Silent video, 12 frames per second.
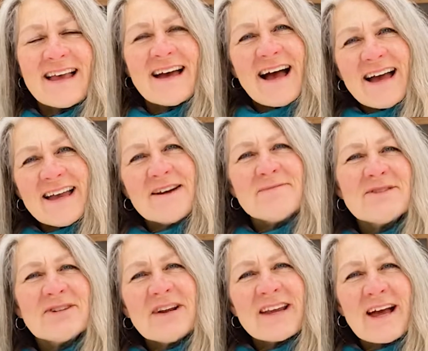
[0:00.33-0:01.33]
Hi, I'm
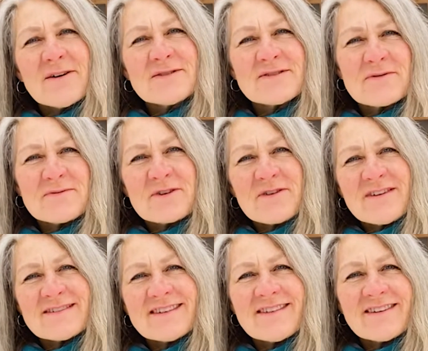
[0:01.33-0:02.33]
Terri from
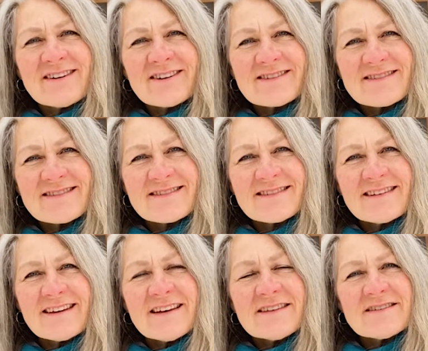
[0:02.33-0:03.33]
Northeast Healing Arts.
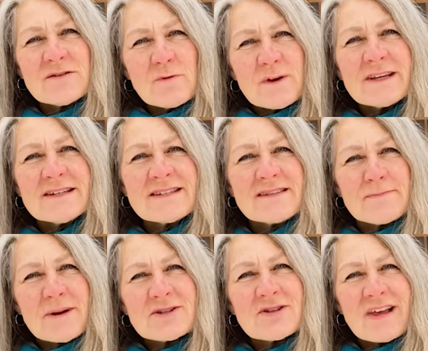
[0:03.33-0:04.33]
So, what is
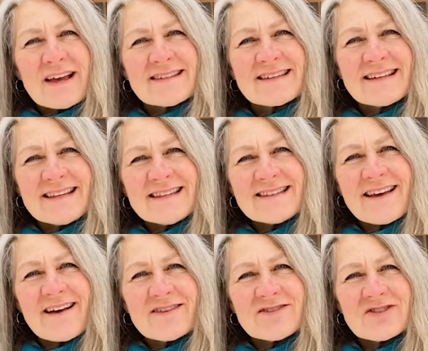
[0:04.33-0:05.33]
specialized
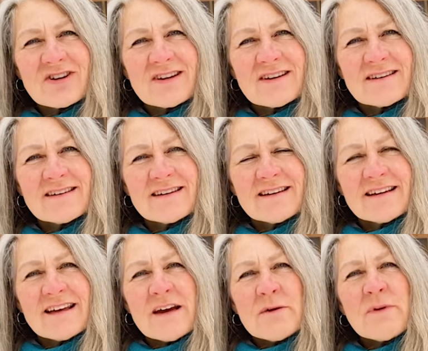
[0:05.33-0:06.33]
kinesiology?
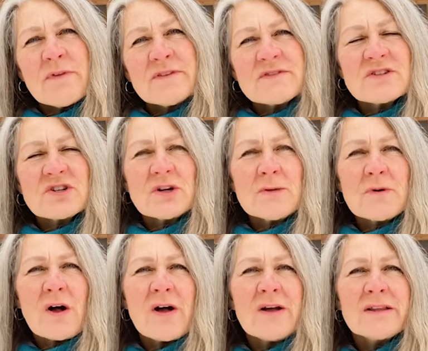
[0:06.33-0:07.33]
Well, there's a term
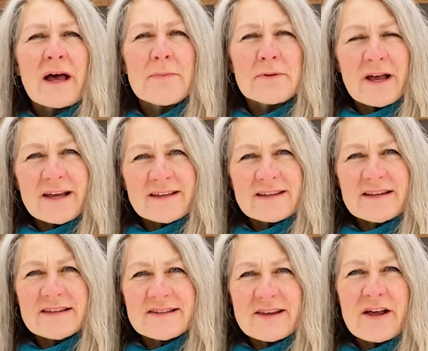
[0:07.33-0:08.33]
called applied
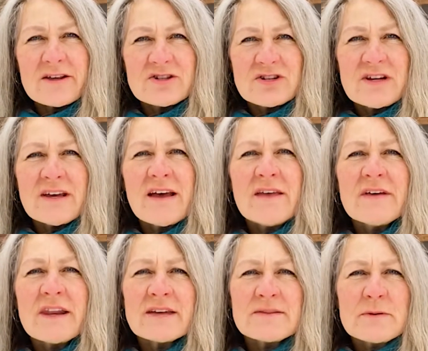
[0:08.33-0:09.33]
kinesiology that
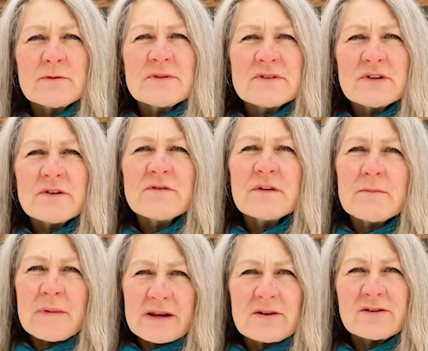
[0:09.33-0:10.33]
has been reserved for
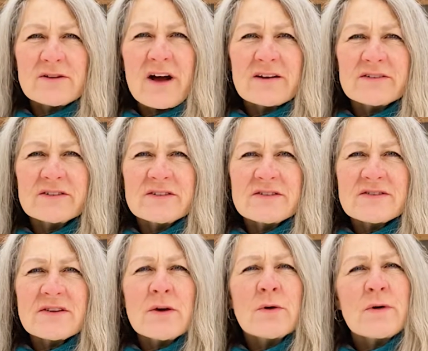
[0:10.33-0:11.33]
medical doctors
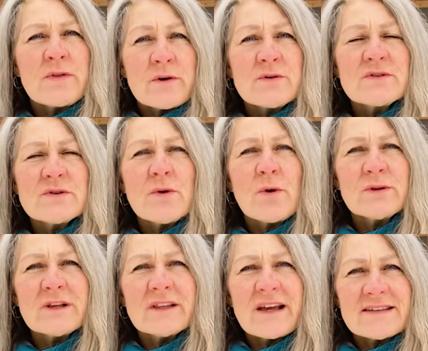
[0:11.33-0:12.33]
or those who hold a
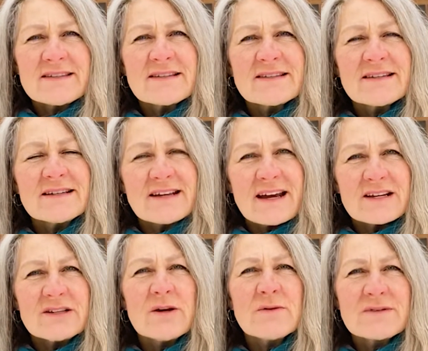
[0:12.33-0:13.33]
license to
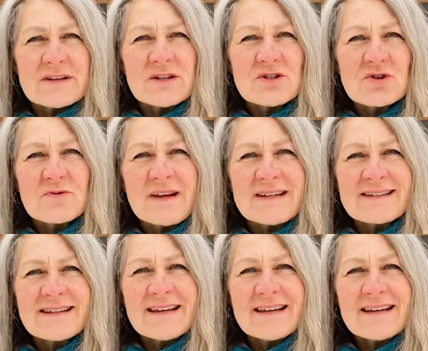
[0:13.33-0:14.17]
diagnose and treat.